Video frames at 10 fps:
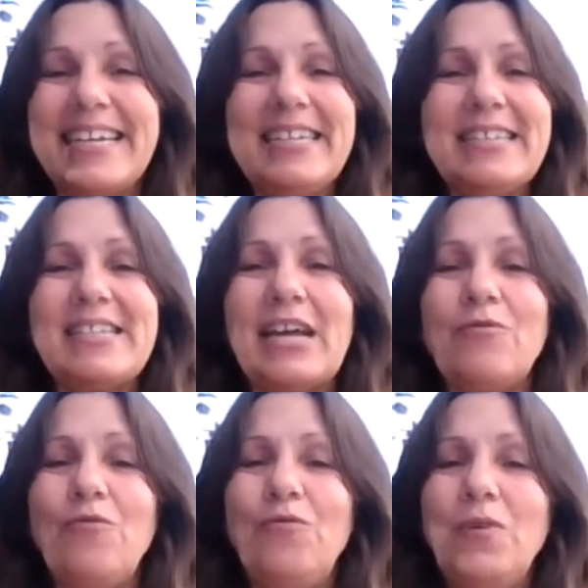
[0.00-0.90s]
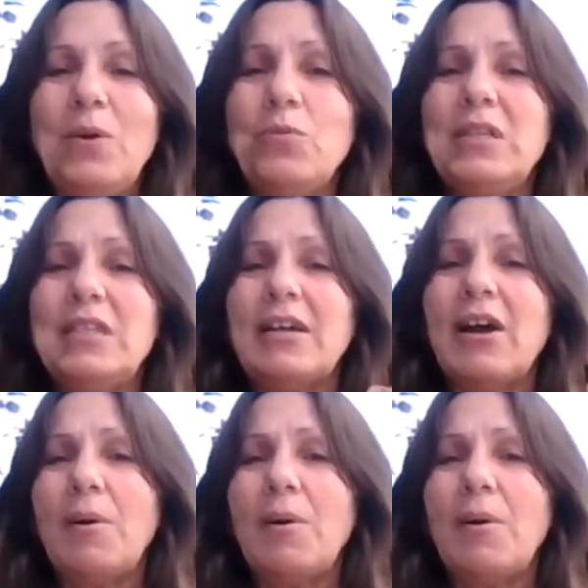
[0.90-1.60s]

things that fit with the